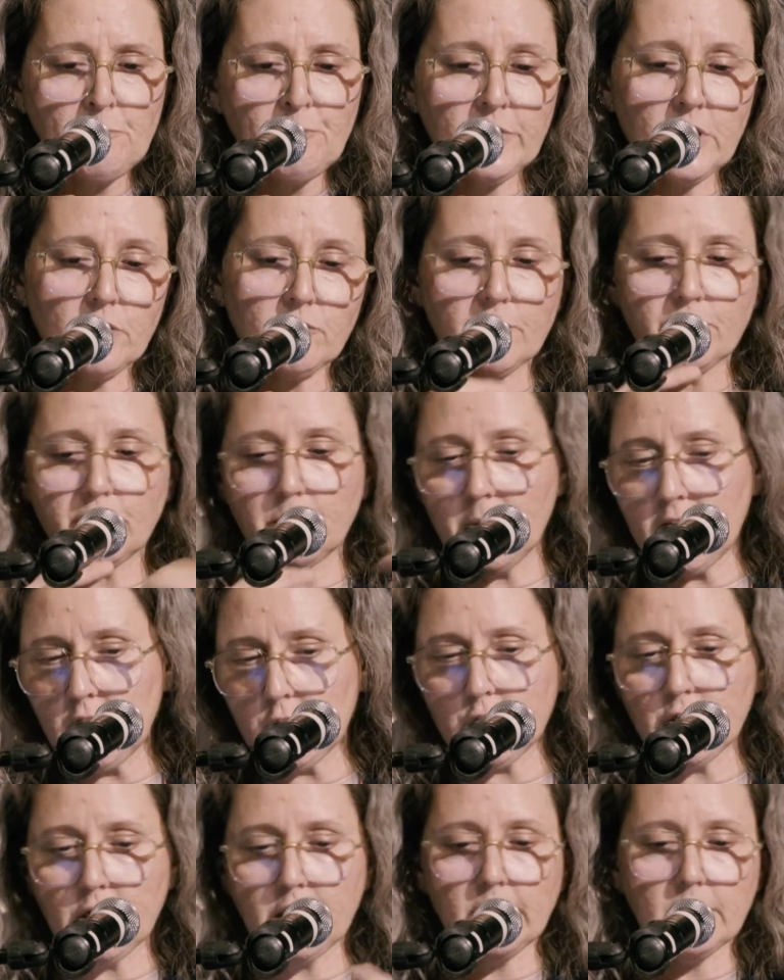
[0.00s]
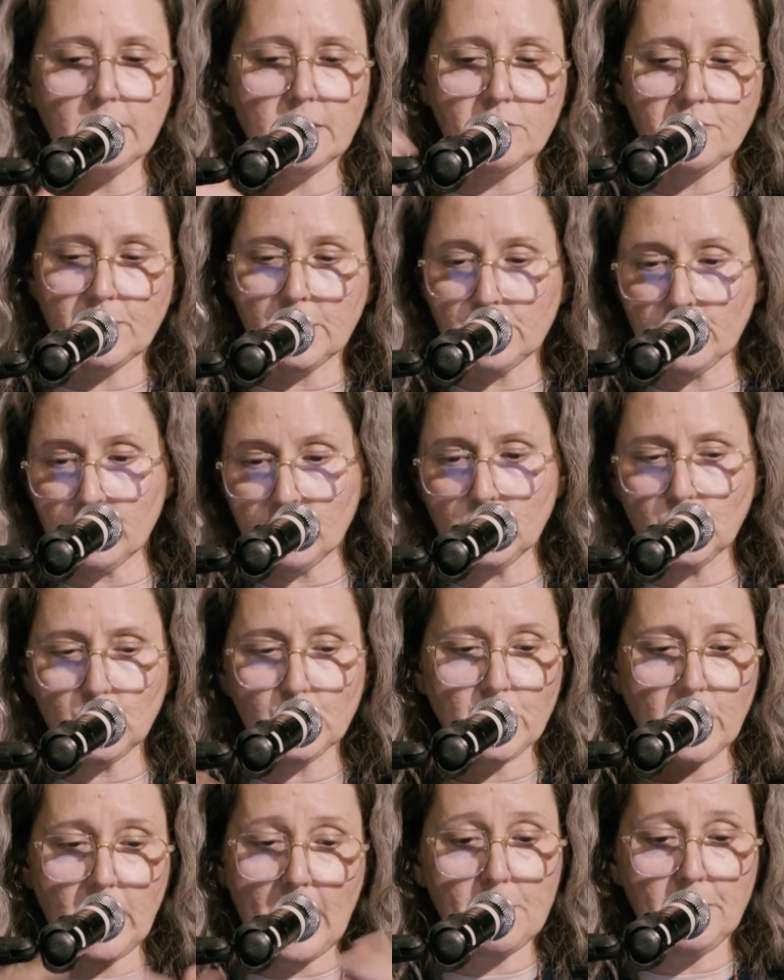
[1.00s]
The Reformation and the French
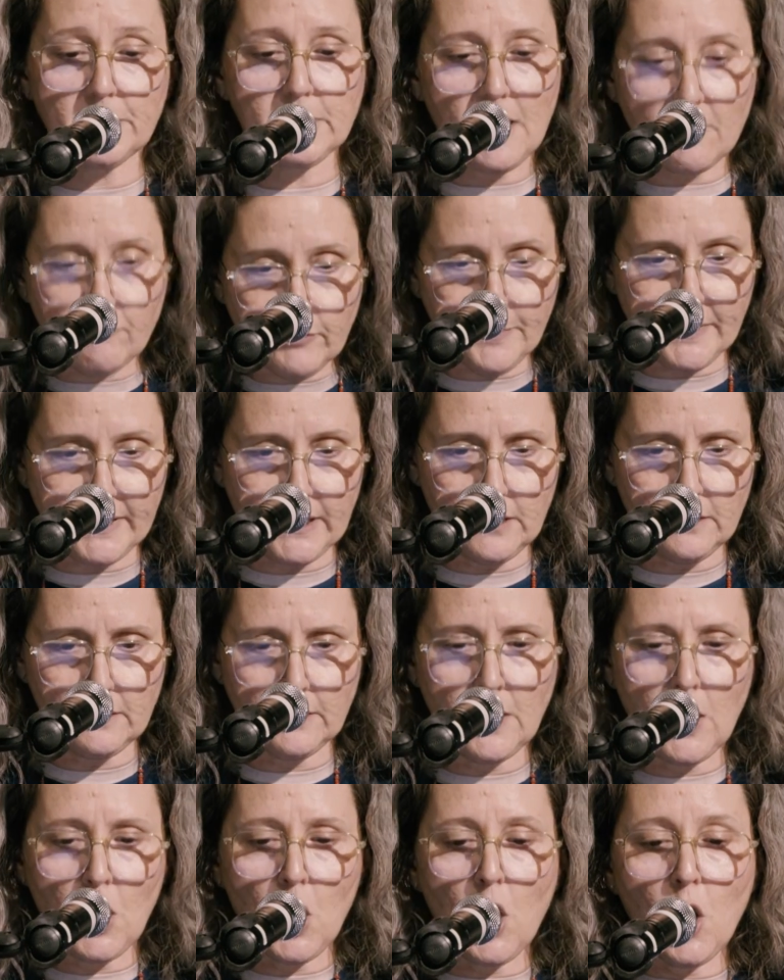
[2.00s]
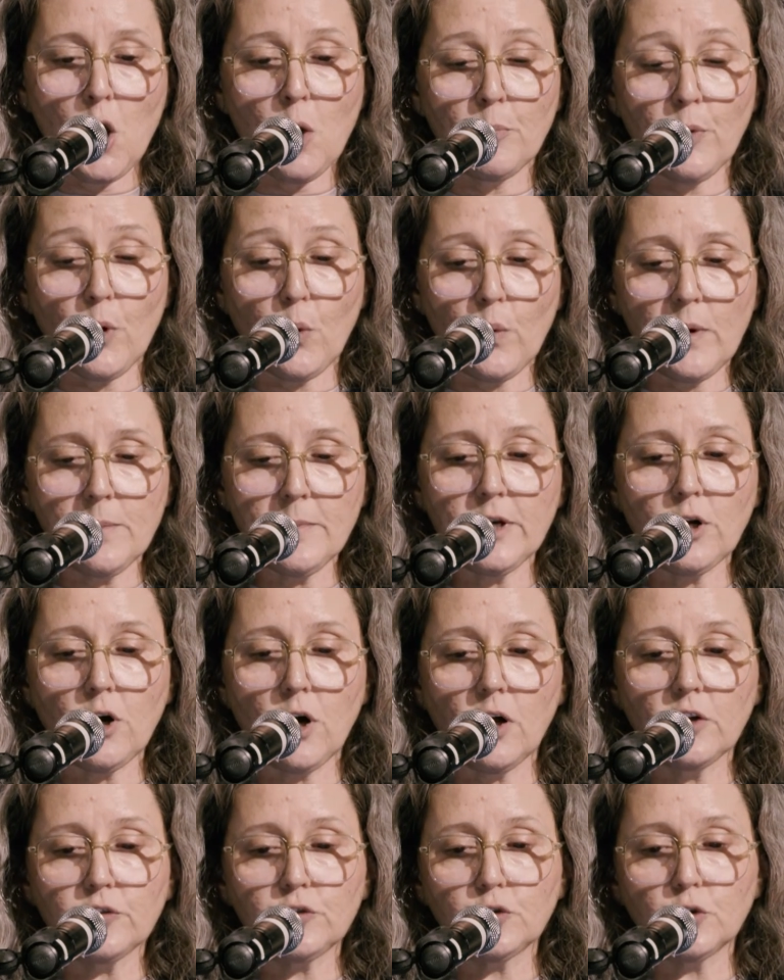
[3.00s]
Revolution happened to everybody, but women
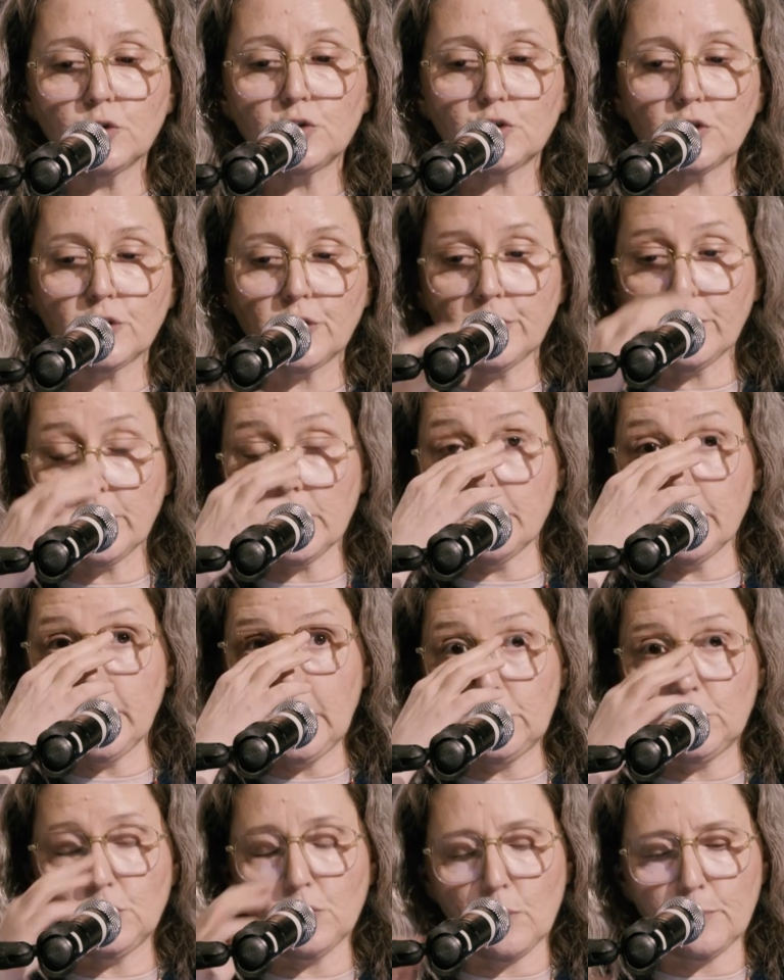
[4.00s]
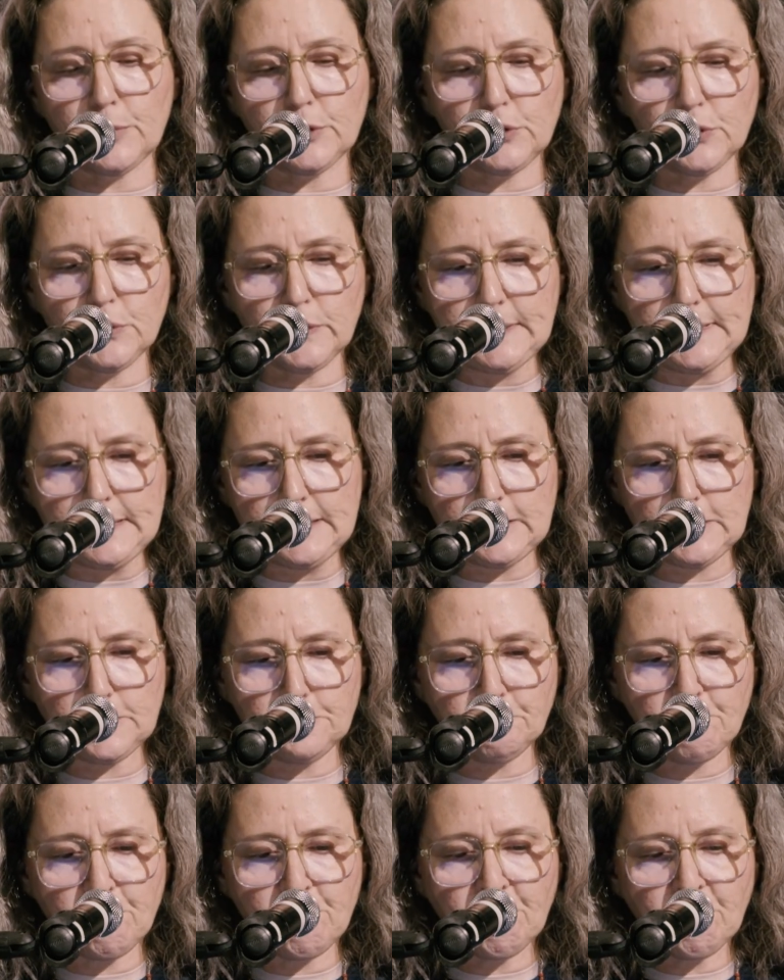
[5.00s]
also turned them into opportunities.
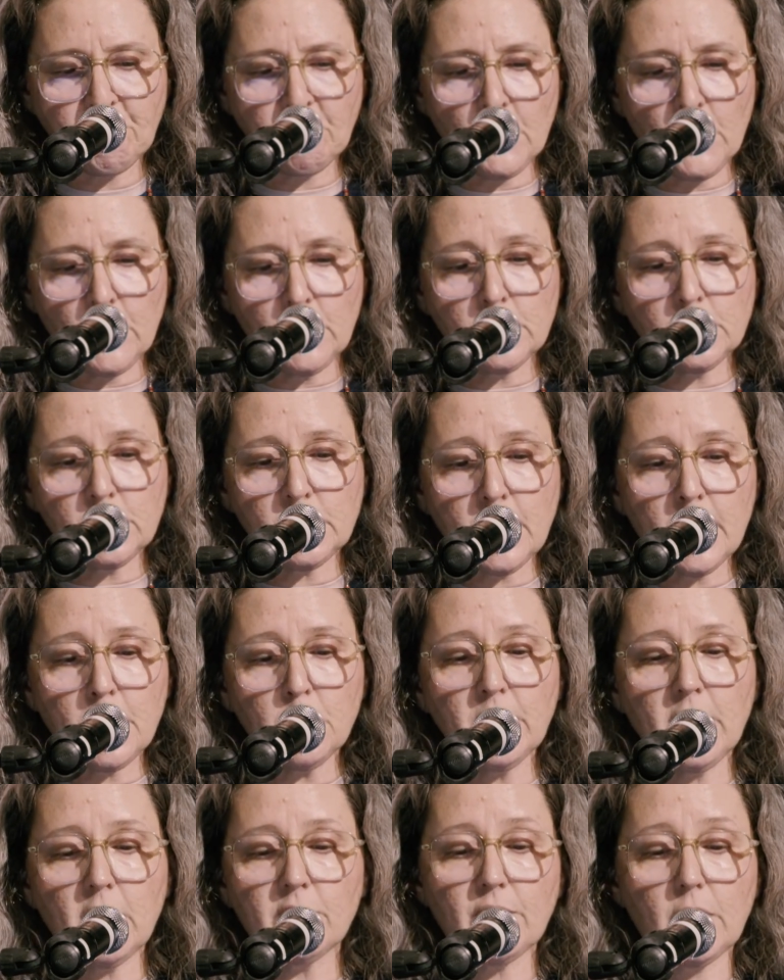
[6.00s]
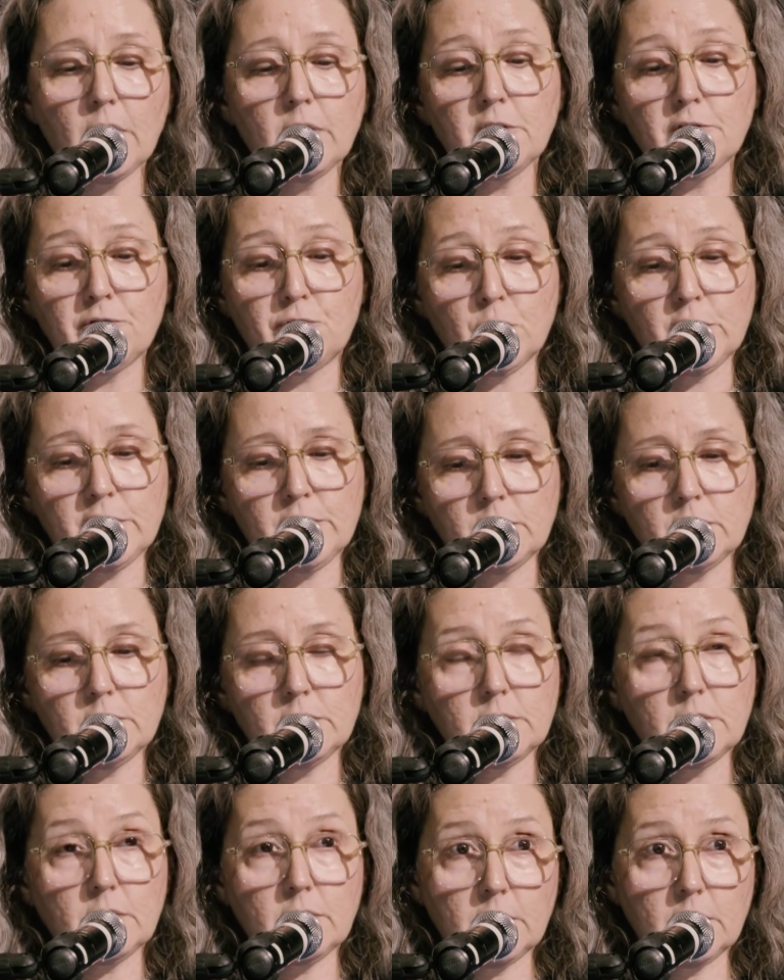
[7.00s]
Today we have other forces